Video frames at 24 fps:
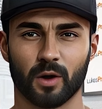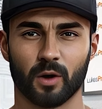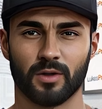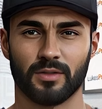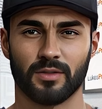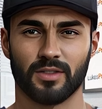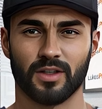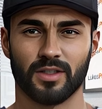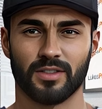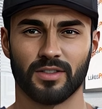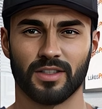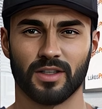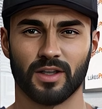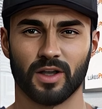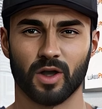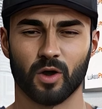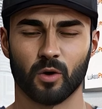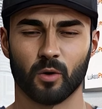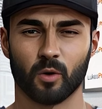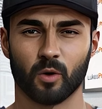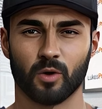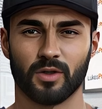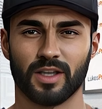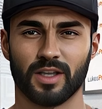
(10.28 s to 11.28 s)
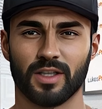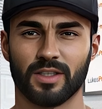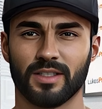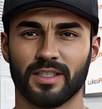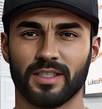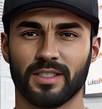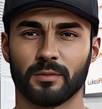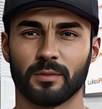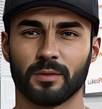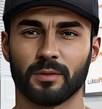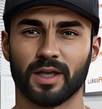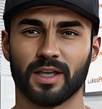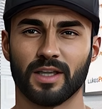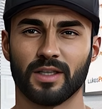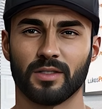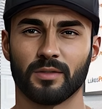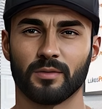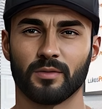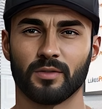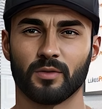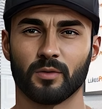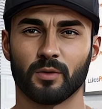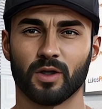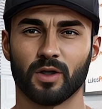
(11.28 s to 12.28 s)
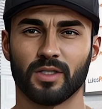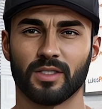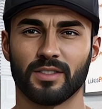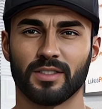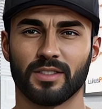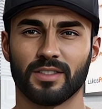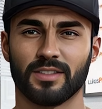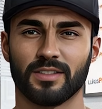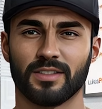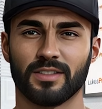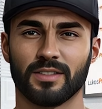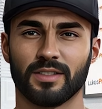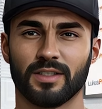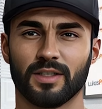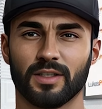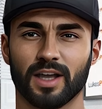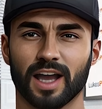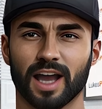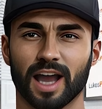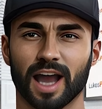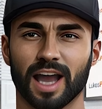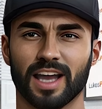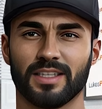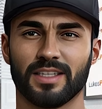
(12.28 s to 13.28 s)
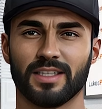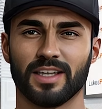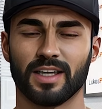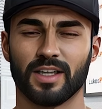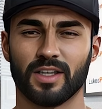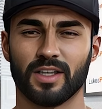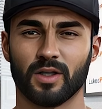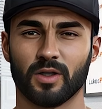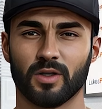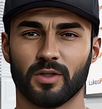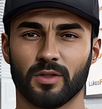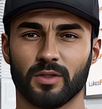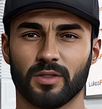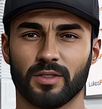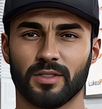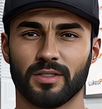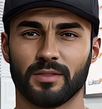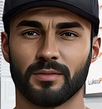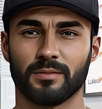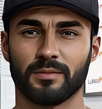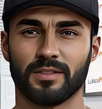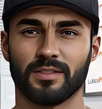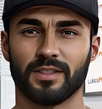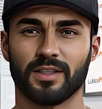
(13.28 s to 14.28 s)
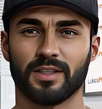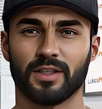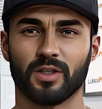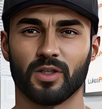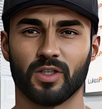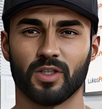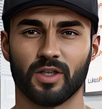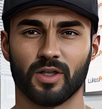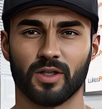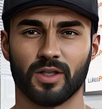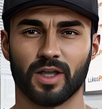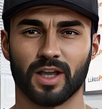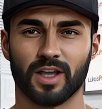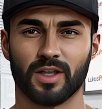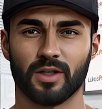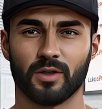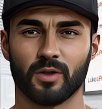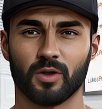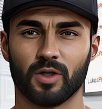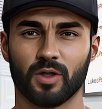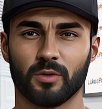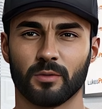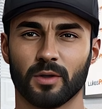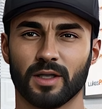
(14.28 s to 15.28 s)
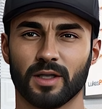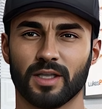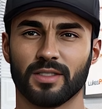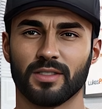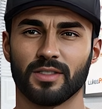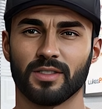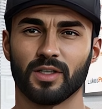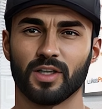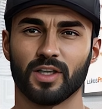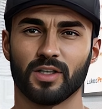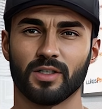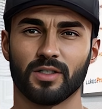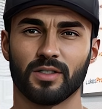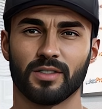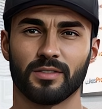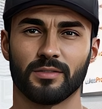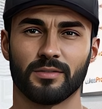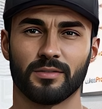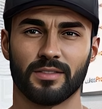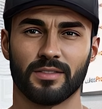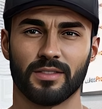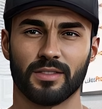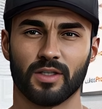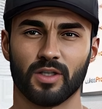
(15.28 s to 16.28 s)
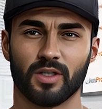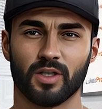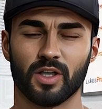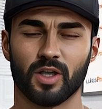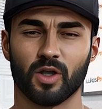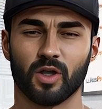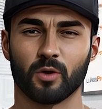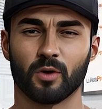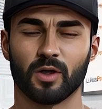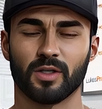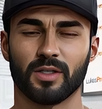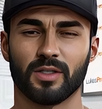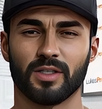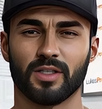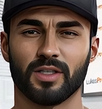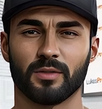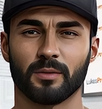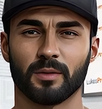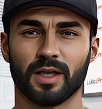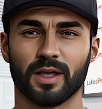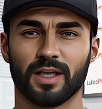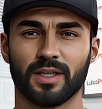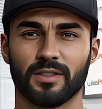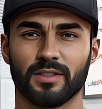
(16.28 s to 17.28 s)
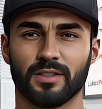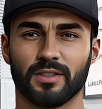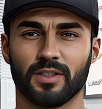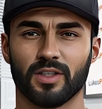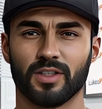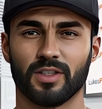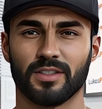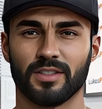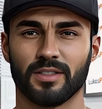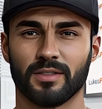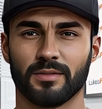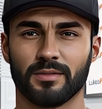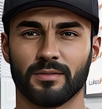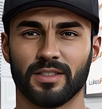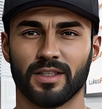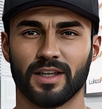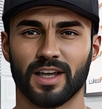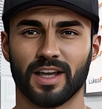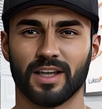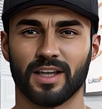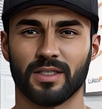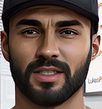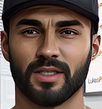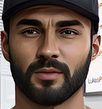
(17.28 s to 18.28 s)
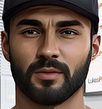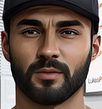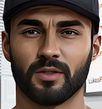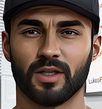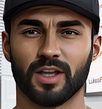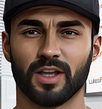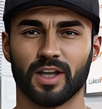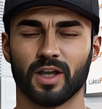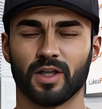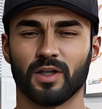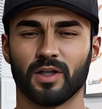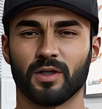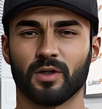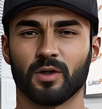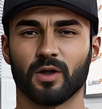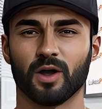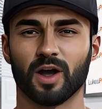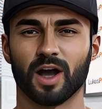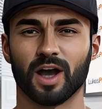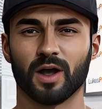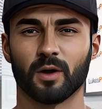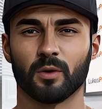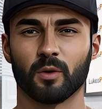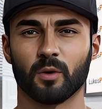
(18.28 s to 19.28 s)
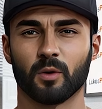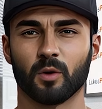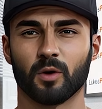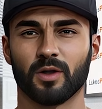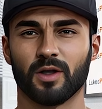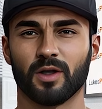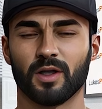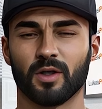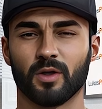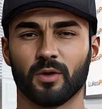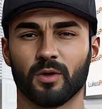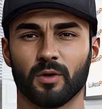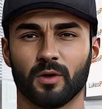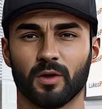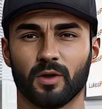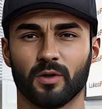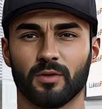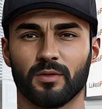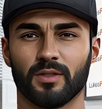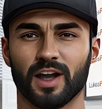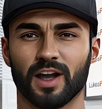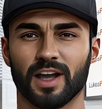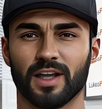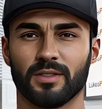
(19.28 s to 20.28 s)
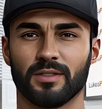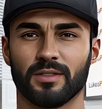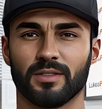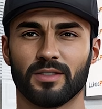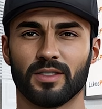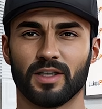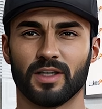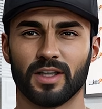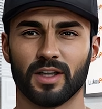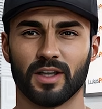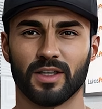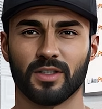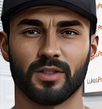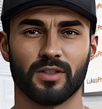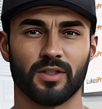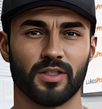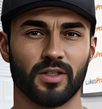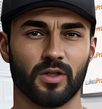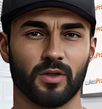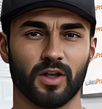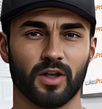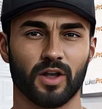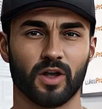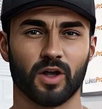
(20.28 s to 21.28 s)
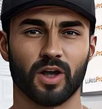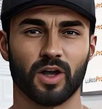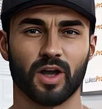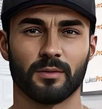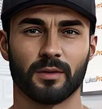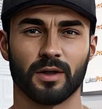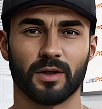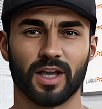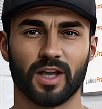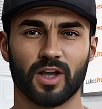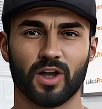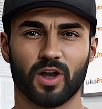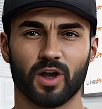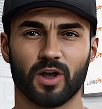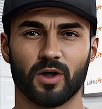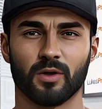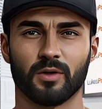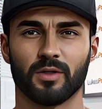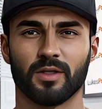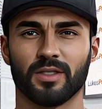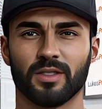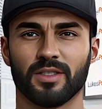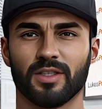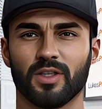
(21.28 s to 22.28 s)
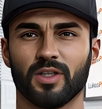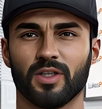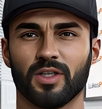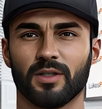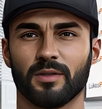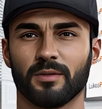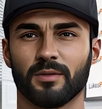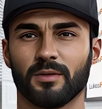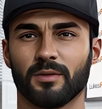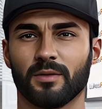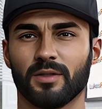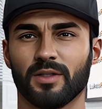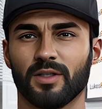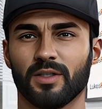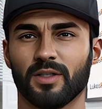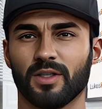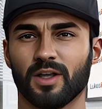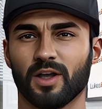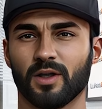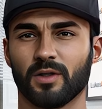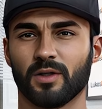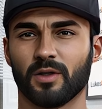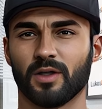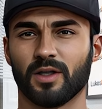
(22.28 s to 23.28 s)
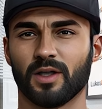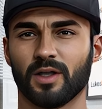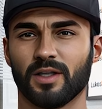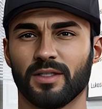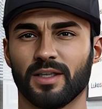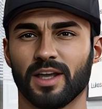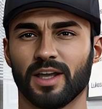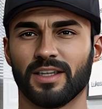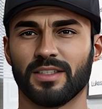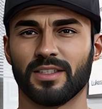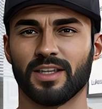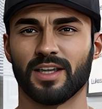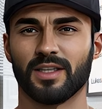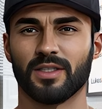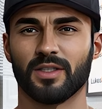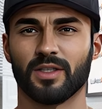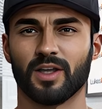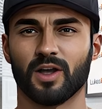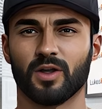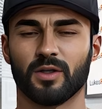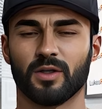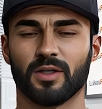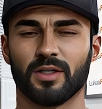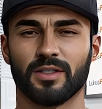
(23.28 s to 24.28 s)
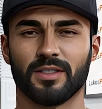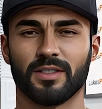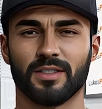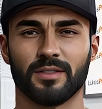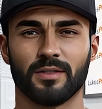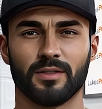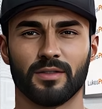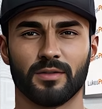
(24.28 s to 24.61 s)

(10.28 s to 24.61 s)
However, what does this mean for renters and landlords? Should landlords be concerned? Should renters be concerned? In this video, I will walk you through the facts so that you can make your own decision. So, let's get started.